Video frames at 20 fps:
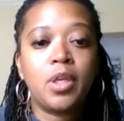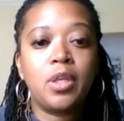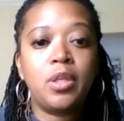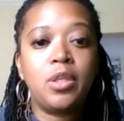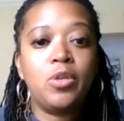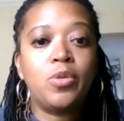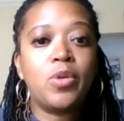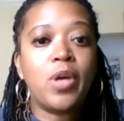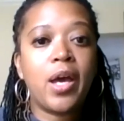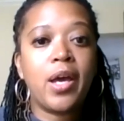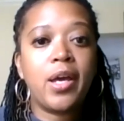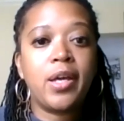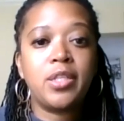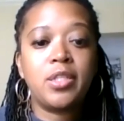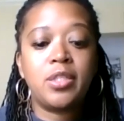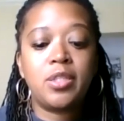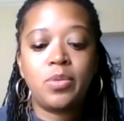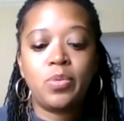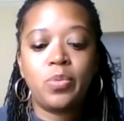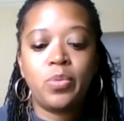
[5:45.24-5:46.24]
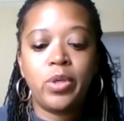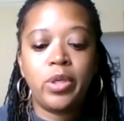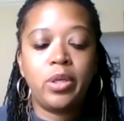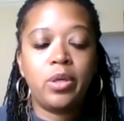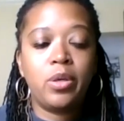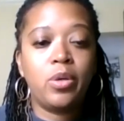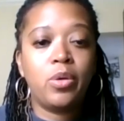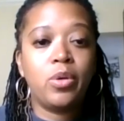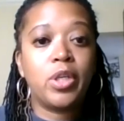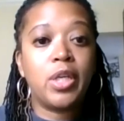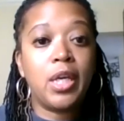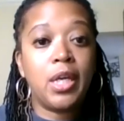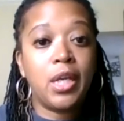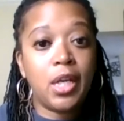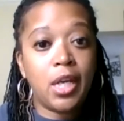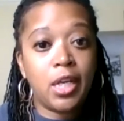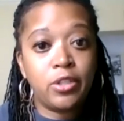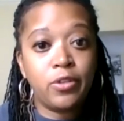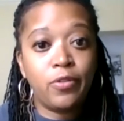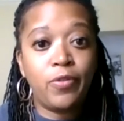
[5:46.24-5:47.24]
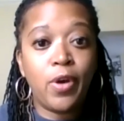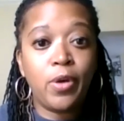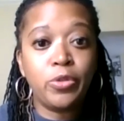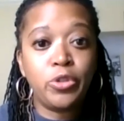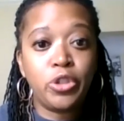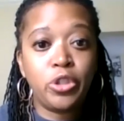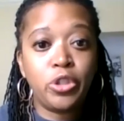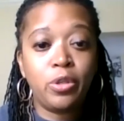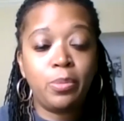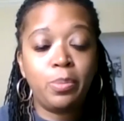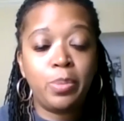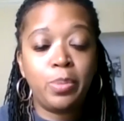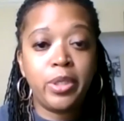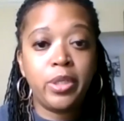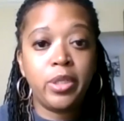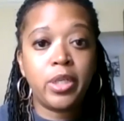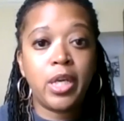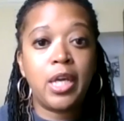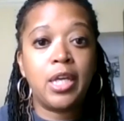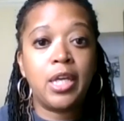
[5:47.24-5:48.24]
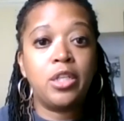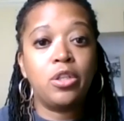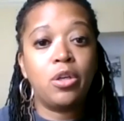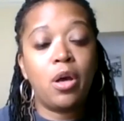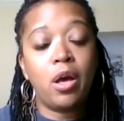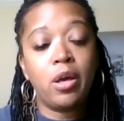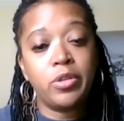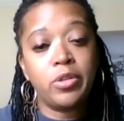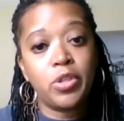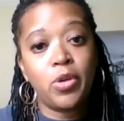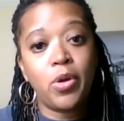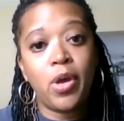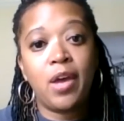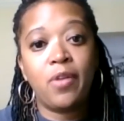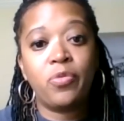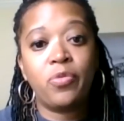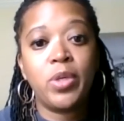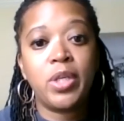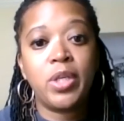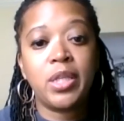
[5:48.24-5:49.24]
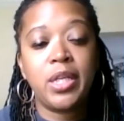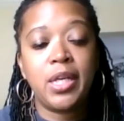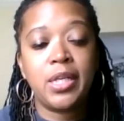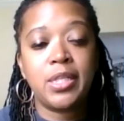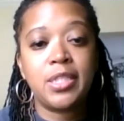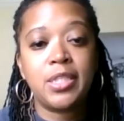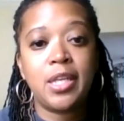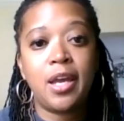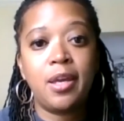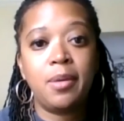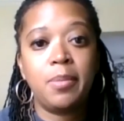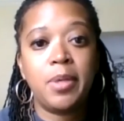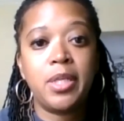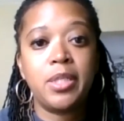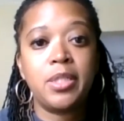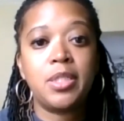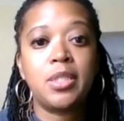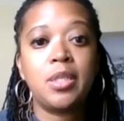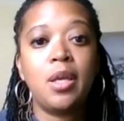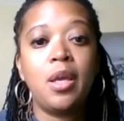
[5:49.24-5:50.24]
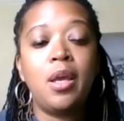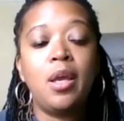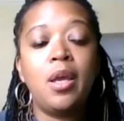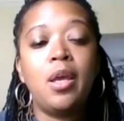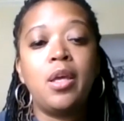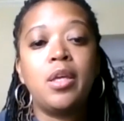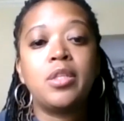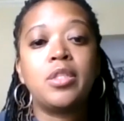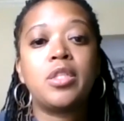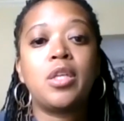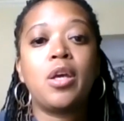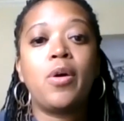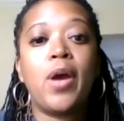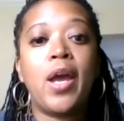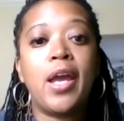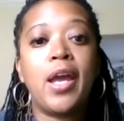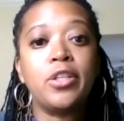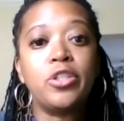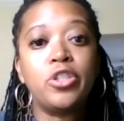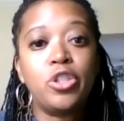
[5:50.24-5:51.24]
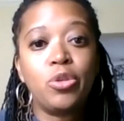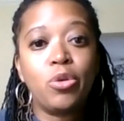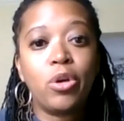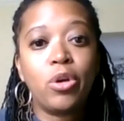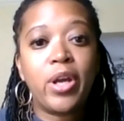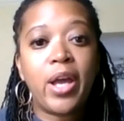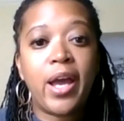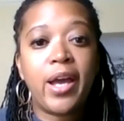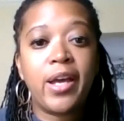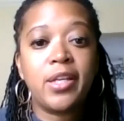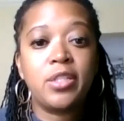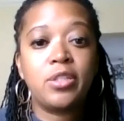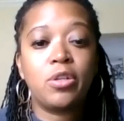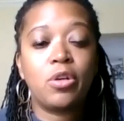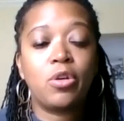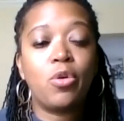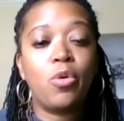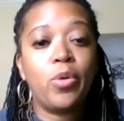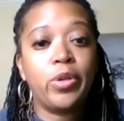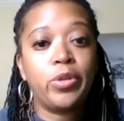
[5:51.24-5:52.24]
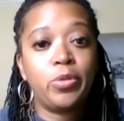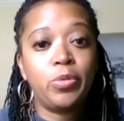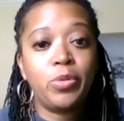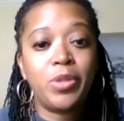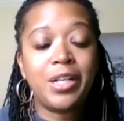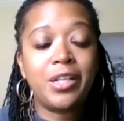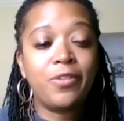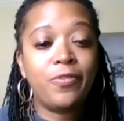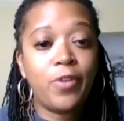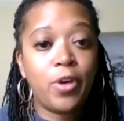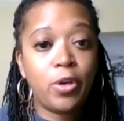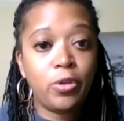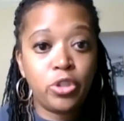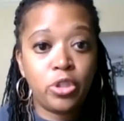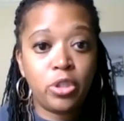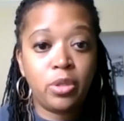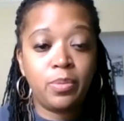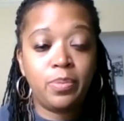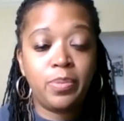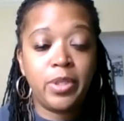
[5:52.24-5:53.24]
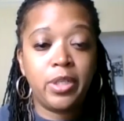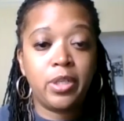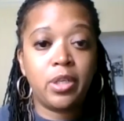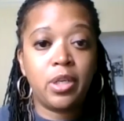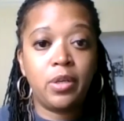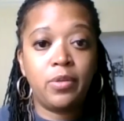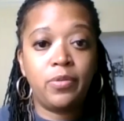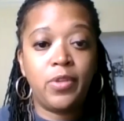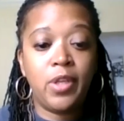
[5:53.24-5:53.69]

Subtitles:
you guys will get a devotional book, and you'll also have weekly assignments. So as your guys are going through that devotional book,